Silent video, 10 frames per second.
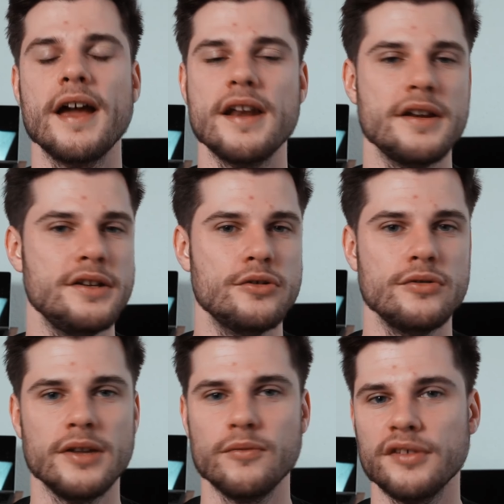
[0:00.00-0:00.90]
and I
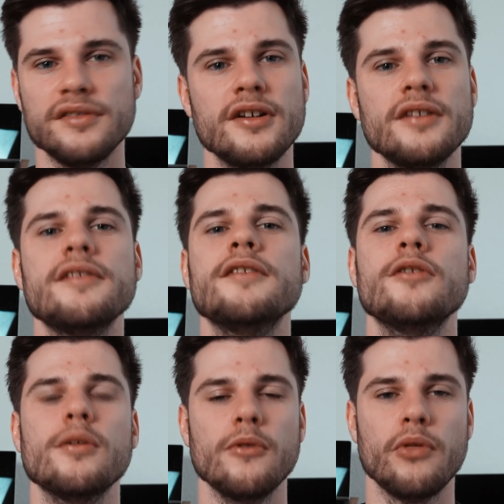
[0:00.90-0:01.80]
knew that was not the
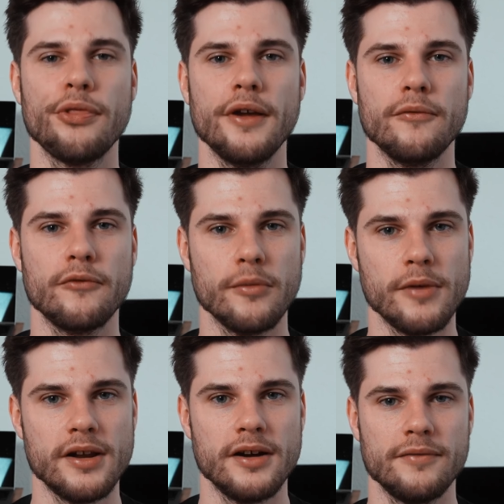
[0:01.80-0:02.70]
normal thing for
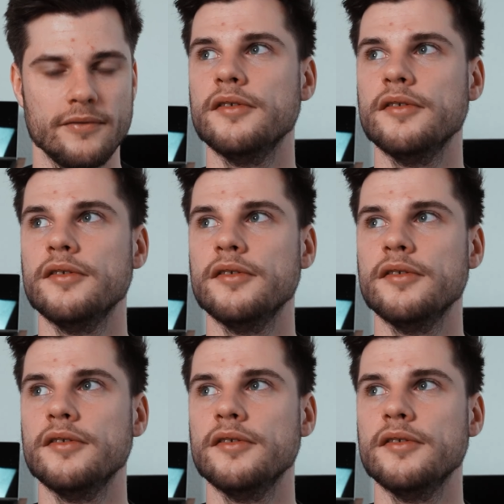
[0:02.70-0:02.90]
my life.